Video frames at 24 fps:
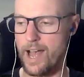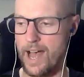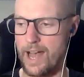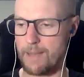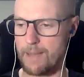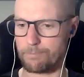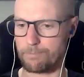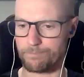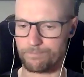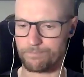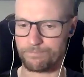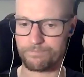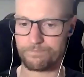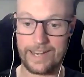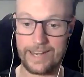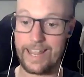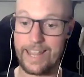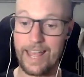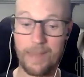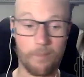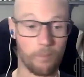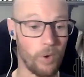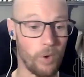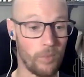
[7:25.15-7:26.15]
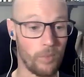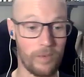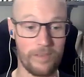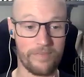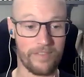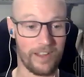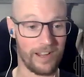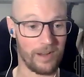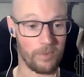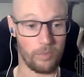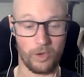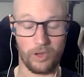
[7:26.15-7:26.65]
And again, what we
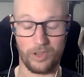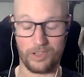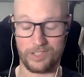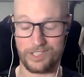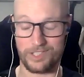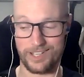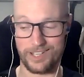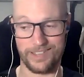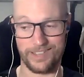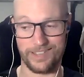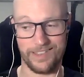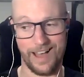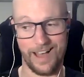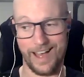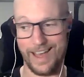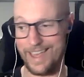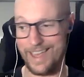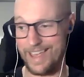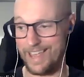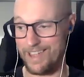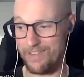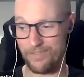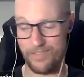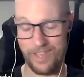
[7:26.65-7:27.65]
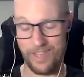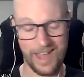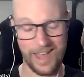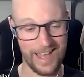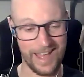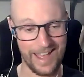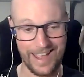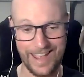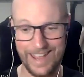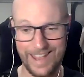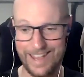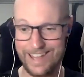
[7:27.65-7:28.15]
found was that if
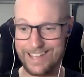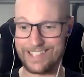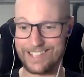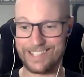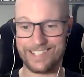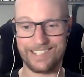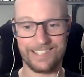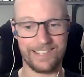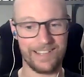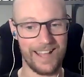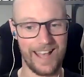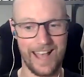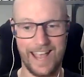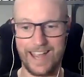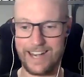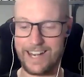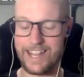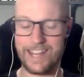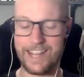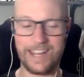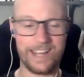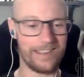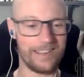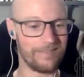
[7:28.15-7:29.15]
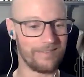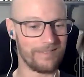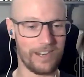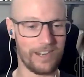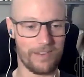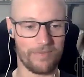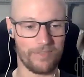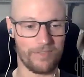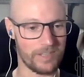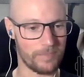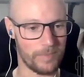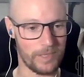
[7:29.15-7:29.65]
there is any
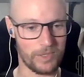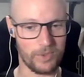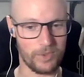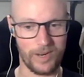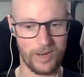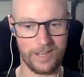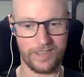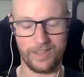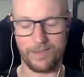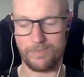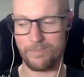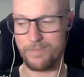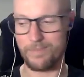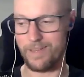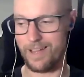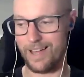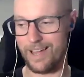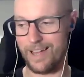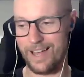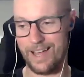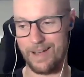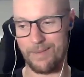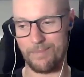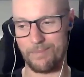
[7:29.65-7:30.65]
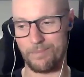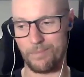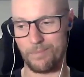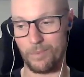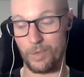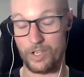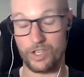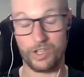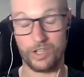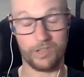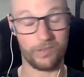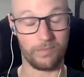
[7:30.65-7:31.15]
difference between them,
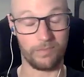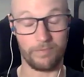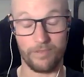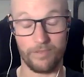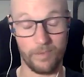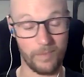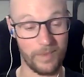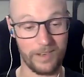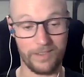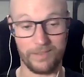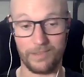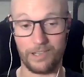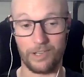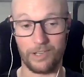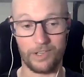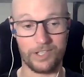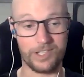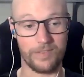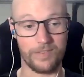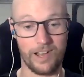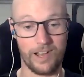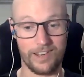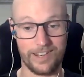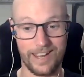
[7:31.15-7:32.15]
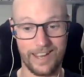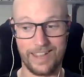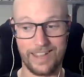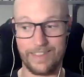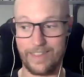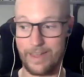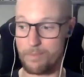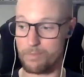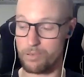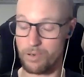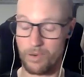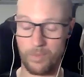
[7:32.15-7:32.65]
which from the looks of our
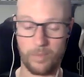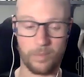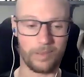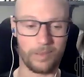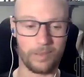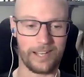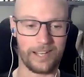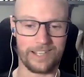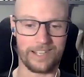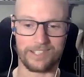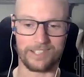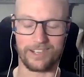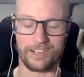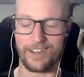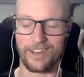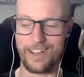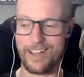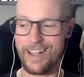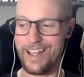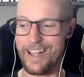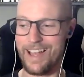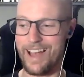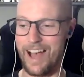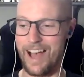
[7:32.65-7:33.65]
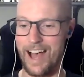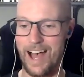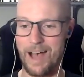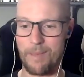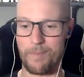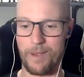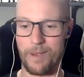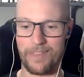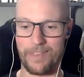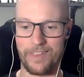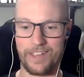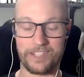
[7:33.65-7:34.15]
data, there probably isn't.
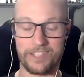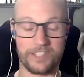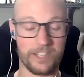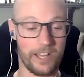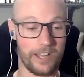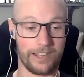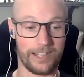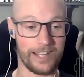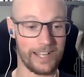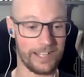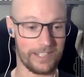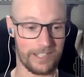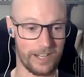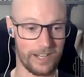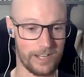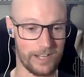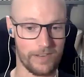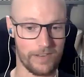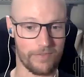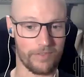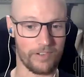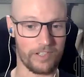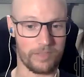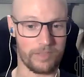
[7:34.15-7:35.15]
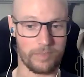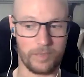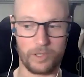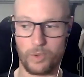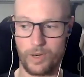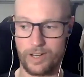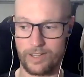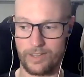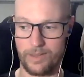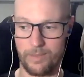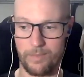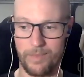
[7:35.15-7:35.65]
And there certainly isn't a difference
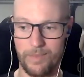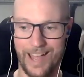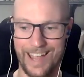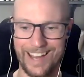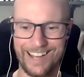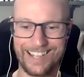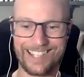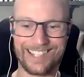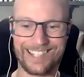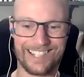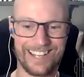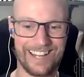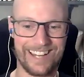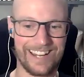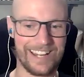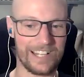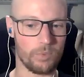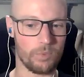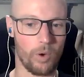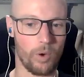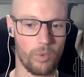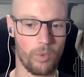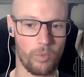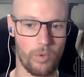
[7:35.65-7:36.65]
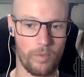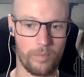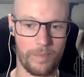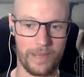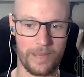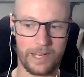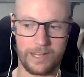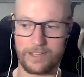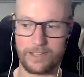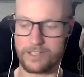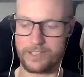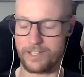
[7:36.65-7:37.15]
between them that exceeds what would
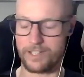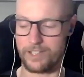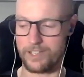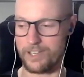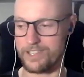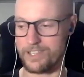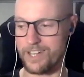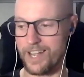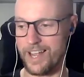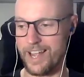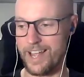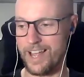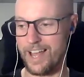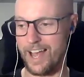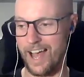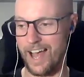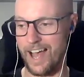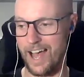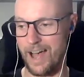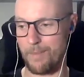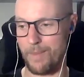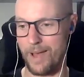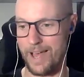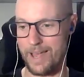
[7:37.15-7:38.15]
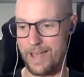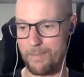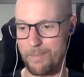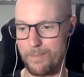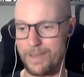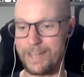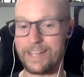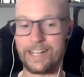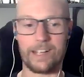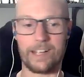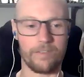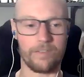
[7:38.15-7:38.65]
be considered a
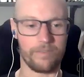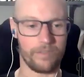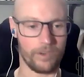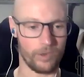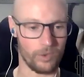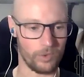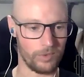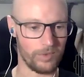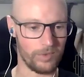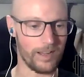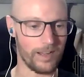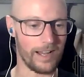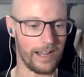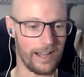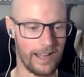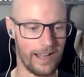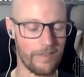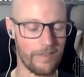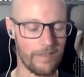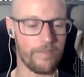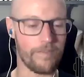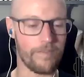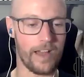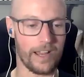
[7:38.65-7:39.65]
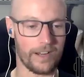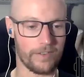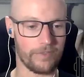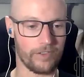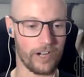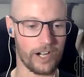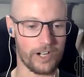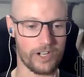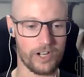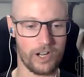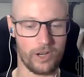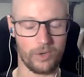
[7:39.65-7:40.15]
meaningful effect
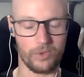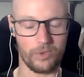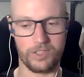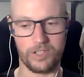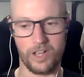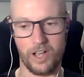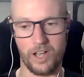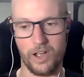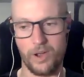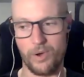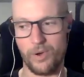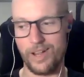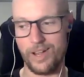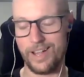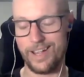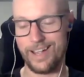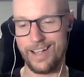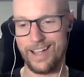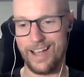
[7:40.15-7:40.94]
threshold. So